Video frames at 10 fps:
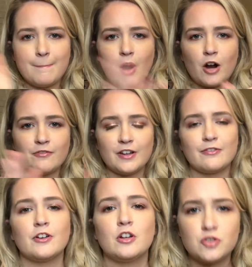Perfect
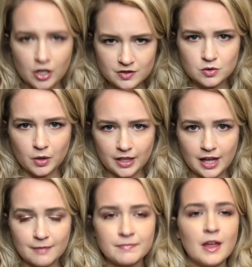for your drugstore
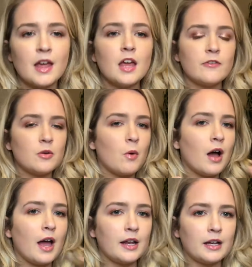kit. If you
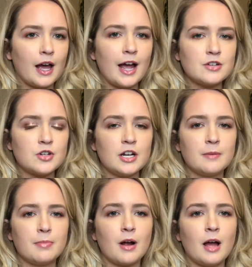want hydrating
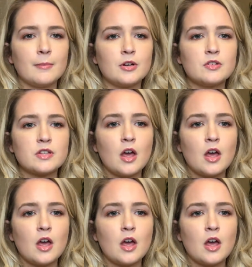primers,